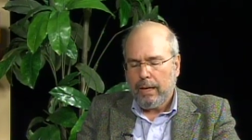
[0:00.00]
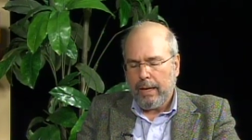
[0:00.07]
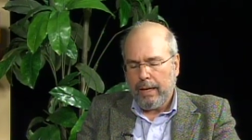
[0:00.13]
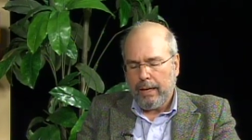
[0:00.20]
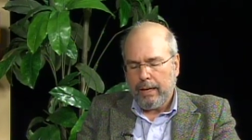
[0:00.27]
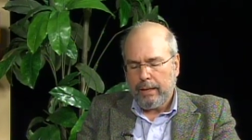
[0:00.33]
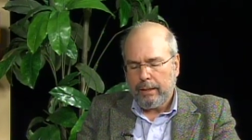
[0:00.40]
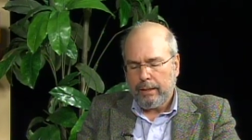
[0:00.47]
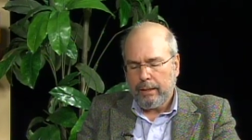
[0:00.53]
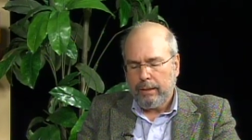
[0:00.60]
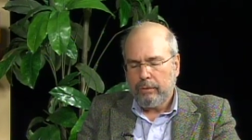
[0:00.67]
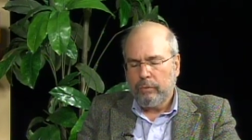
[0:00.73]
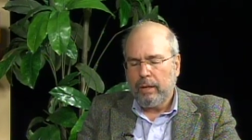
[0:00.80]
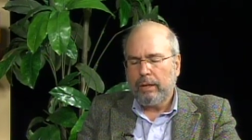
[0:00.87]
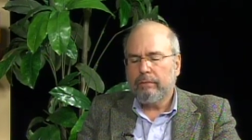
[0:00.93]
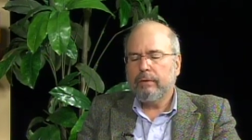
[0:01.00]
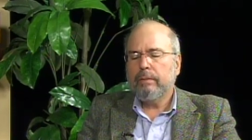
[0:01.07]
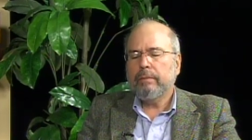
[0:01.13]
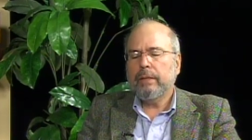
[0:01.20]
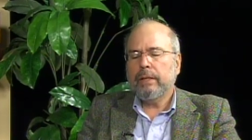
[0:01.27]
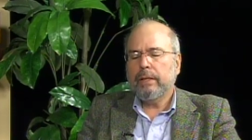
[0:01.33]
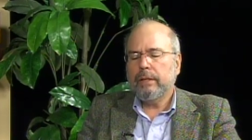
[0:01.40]
And uh, one of
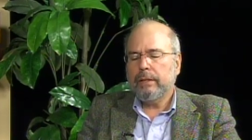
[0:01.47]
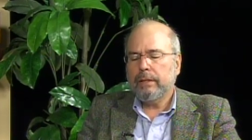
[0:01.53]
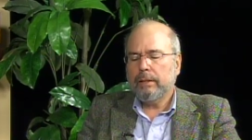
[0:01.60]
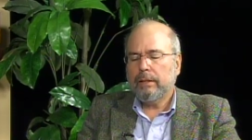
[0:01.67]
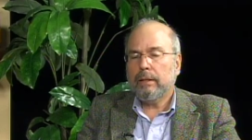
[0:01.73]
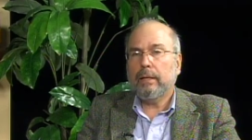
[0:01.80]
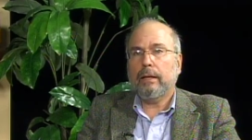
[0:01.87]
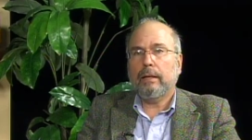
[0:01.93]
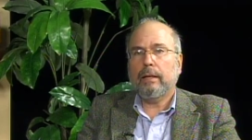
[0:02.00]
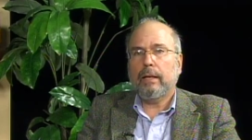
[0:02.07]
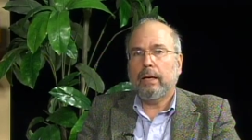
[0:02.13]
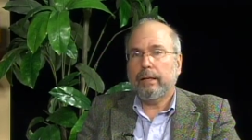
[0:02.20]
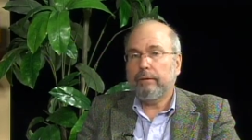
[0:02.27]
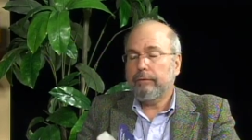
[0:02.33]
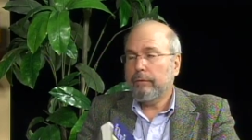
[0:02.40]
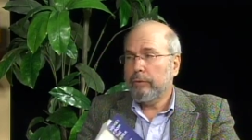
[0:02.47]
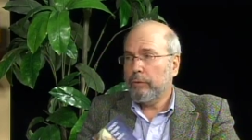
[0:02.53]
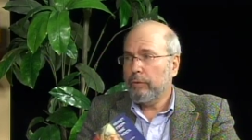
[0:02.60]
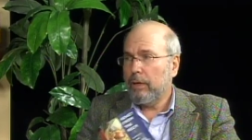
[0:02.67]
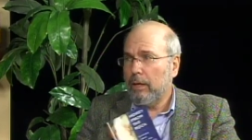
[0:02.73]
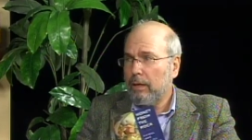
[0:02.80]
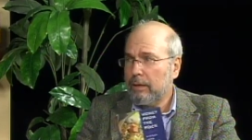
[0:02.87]
them is uh, Honey from the
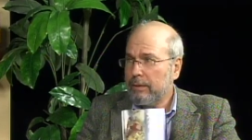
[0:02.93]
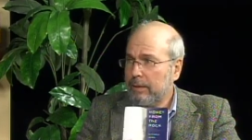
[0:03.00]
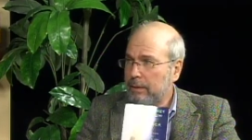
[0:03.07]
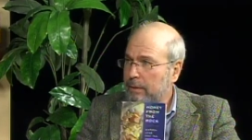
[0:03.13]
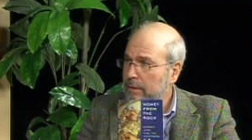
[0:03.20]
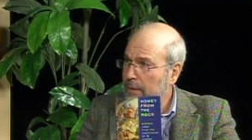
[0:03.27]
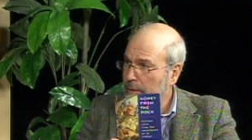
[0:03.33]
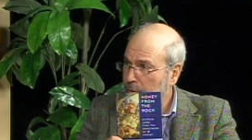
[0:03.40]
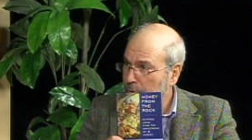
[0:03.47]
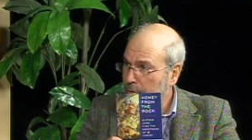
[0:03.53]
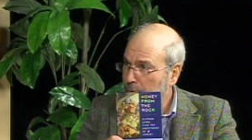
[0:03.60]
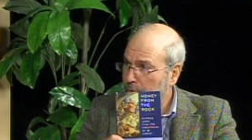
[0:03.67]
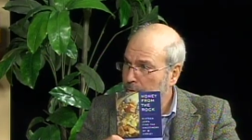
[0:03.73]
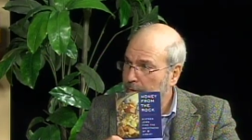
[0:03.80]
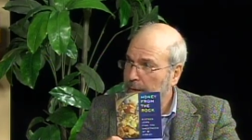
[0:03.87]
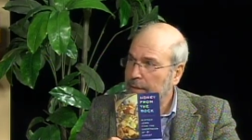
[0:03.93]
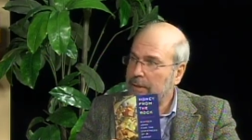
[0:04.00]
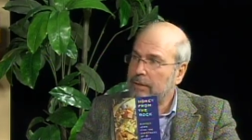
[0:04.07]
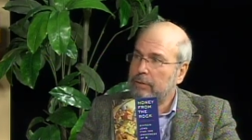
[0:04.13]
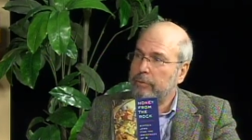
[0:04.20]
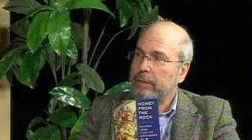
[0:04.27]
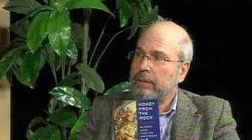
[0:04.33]
Rock 16 Jews Find
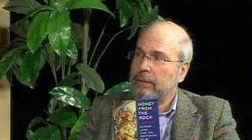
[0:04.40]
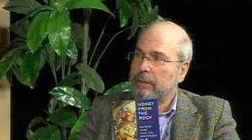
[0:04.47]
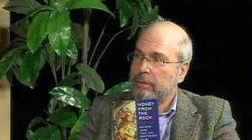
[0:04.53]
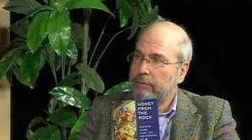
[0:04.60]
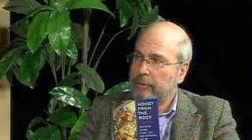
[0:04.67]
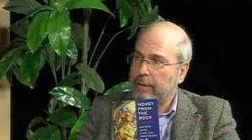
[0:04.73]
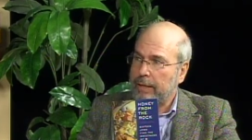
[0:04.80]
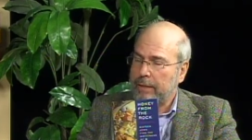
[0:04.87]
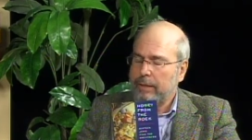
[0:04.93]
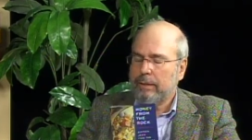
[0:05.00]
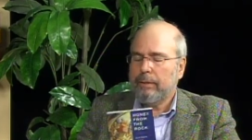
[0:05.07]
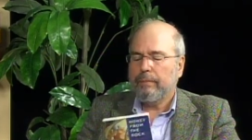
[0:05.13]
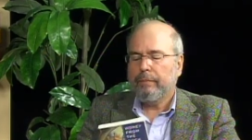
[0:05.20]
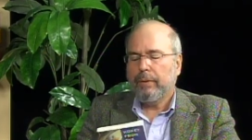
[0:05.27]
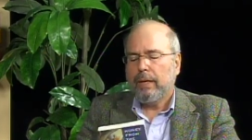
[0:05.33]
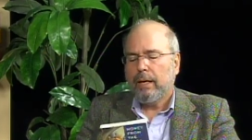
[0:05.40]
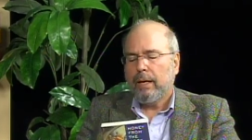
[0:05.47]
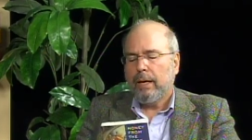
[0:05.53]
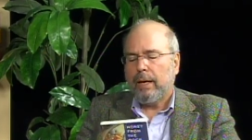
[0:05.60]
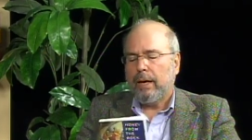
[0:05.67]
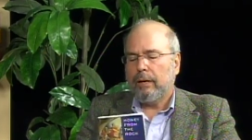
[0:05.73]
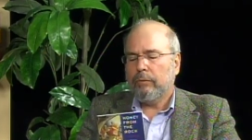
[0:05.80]
the Sweetness of Christ
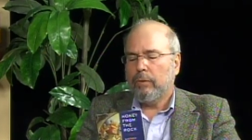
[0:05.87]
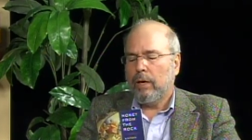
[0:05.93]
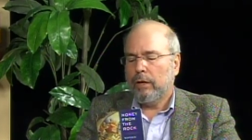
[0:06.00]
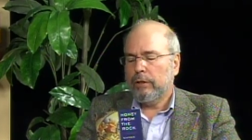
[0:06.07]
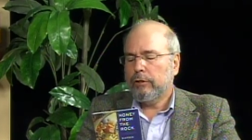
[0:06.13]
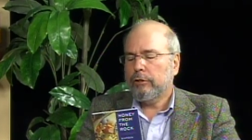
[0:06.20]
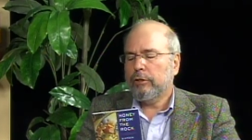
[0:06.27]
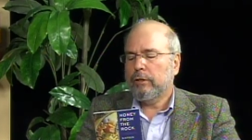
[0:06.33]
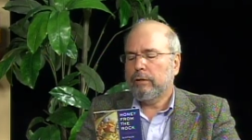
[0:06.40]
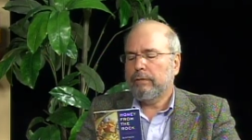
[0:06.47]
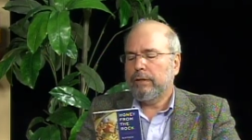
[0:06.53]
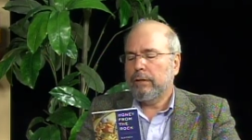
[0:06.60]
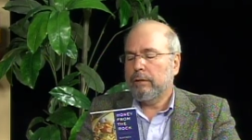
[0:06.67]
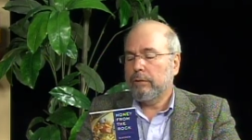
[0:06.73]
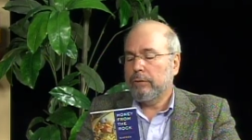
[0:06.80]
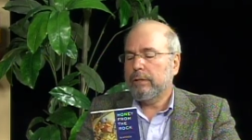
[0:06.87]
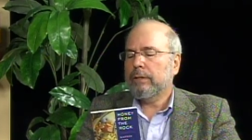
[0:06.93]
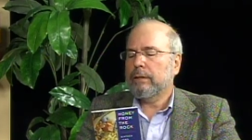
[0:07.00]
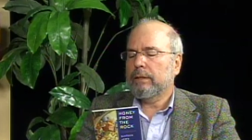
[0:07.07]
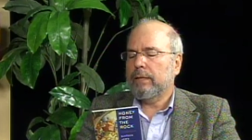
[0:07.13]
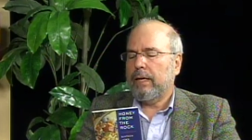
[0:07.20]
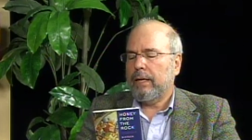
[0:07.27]
and Rhonda Chervin, who's
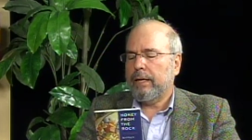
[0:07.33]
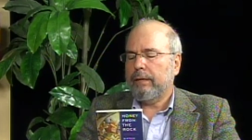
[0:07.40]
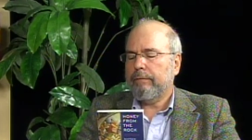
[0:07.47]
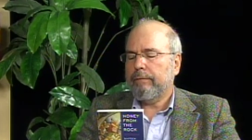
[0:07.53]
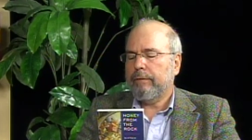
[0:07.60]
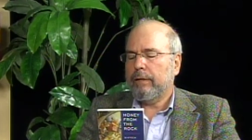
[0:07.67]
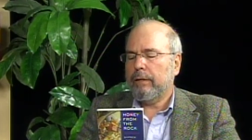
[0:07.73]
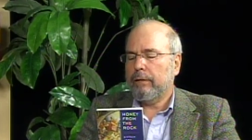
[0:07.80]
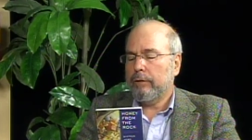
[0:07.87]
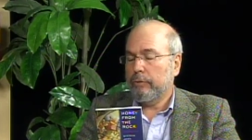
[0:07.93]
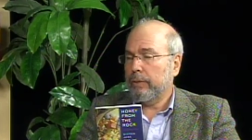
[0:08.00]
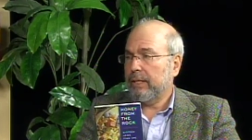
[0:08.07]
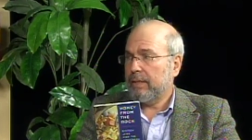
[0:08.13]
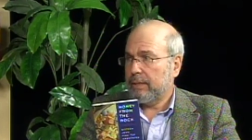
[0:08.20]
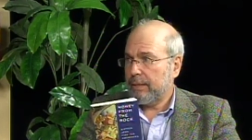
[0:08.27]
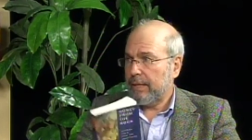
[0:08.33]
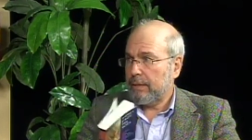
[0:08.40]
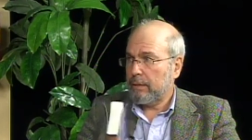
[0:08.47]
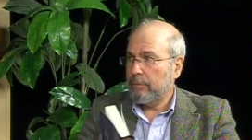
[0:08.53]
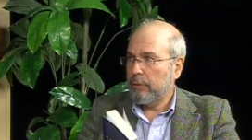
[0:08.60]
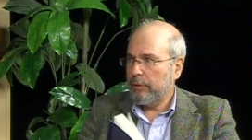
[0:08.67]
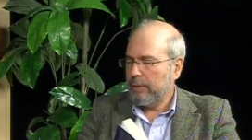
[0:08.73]
still alive, uh, her witness
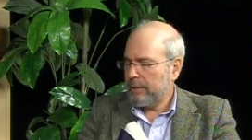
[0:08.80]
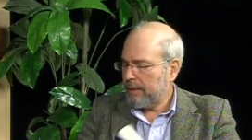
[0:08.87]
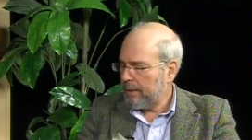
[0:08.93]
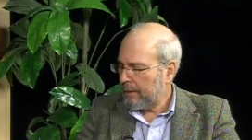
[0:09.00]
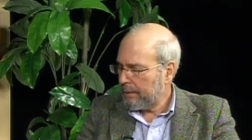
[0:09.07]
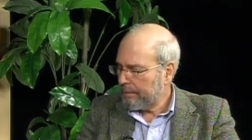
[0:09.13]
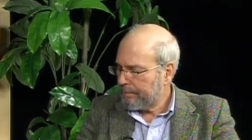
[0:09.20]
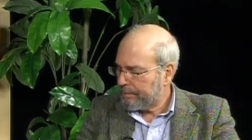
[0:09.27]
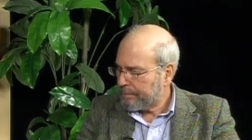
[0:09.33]
testimony is in there.